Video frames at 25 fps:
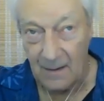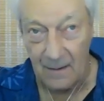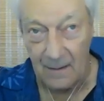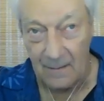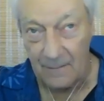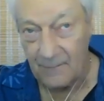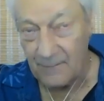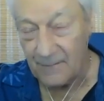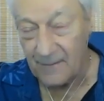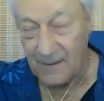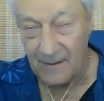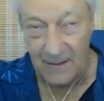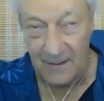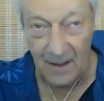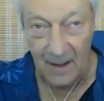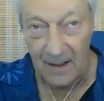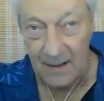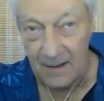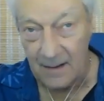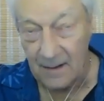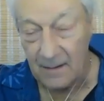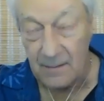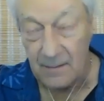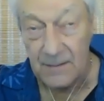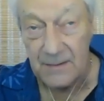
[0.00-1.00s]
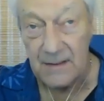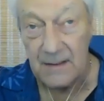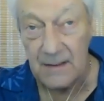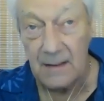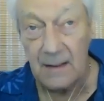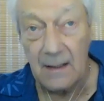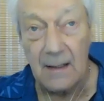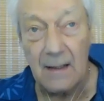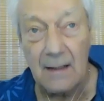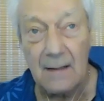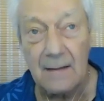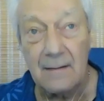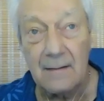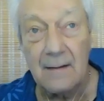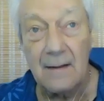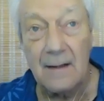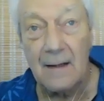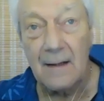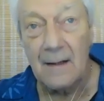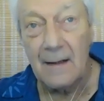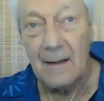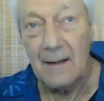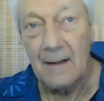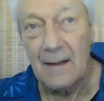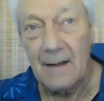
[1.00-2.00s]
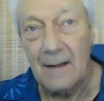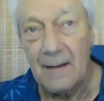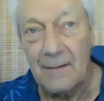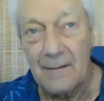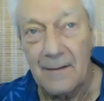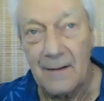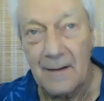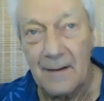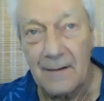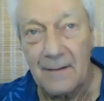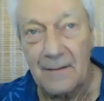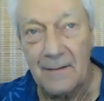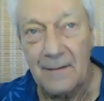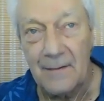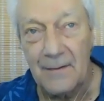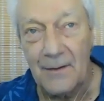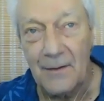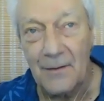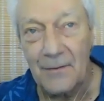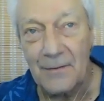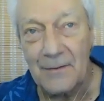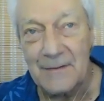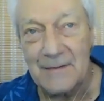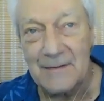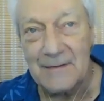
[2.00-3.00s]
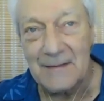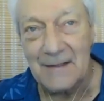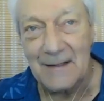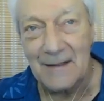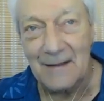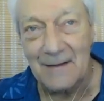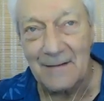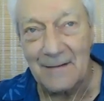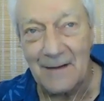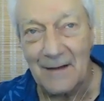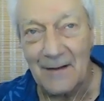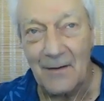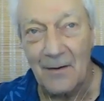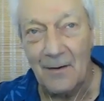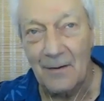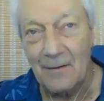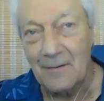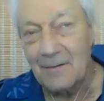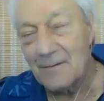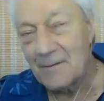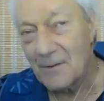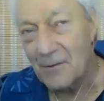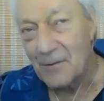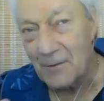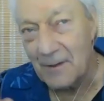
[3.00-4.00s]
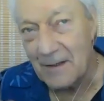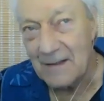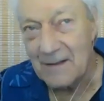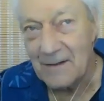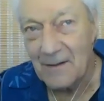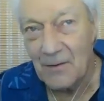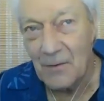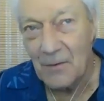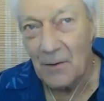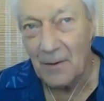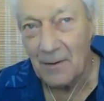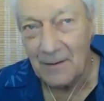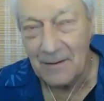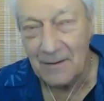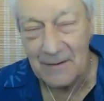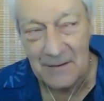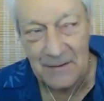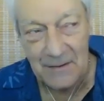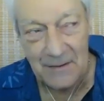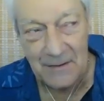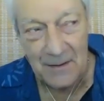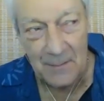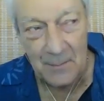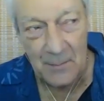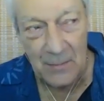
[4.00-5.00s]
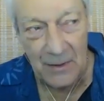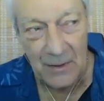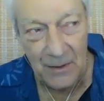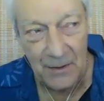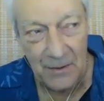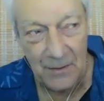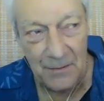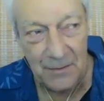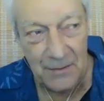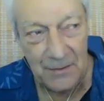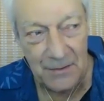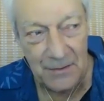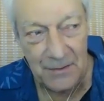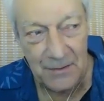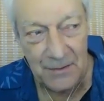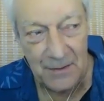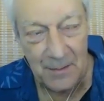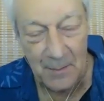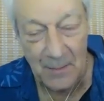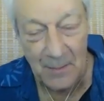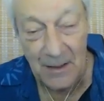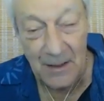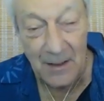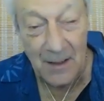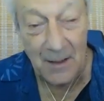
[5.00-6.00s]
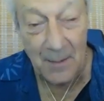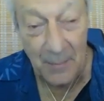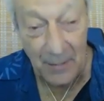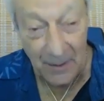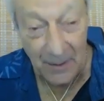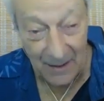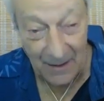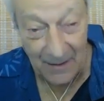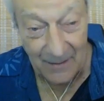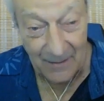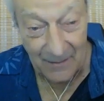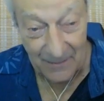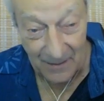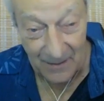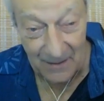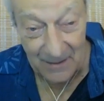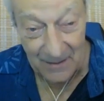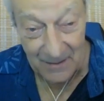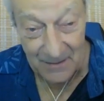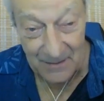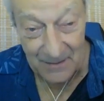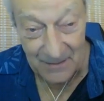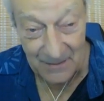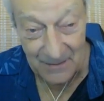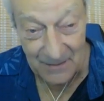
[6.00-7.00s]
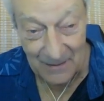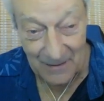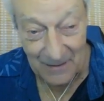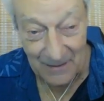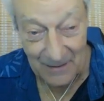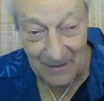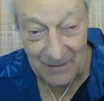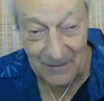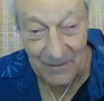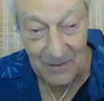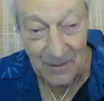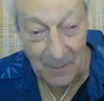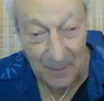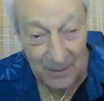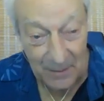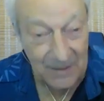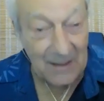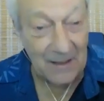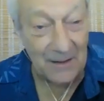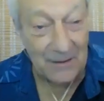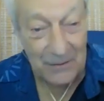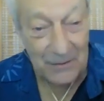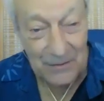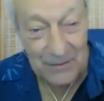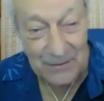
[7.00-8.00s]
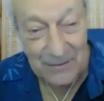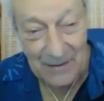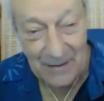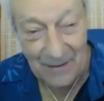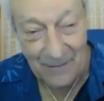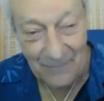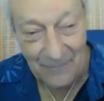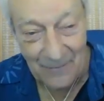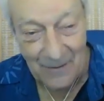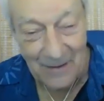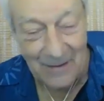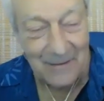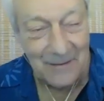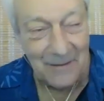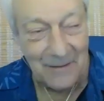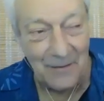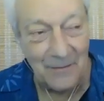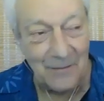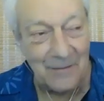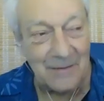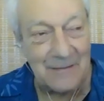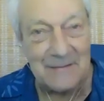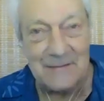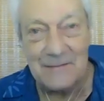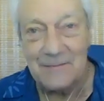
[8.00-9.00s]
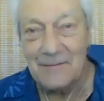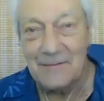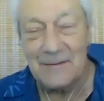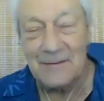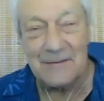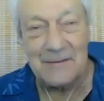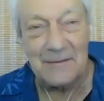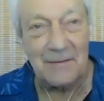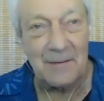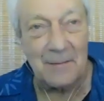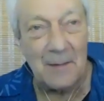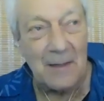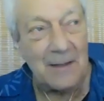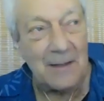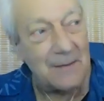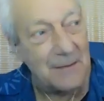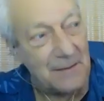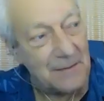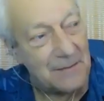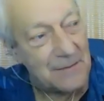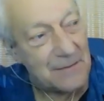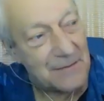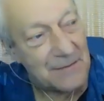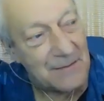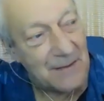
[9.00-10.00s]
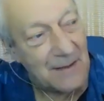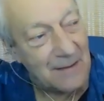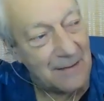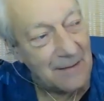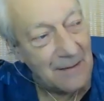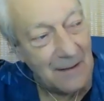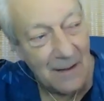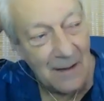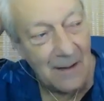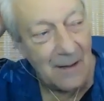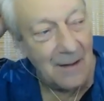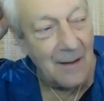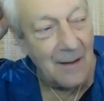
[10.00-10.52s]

of the nine energy and and then noticing like all great qualities can be used to manipulate things to protect yourself, right? You know what, yes. what one of my teachers said: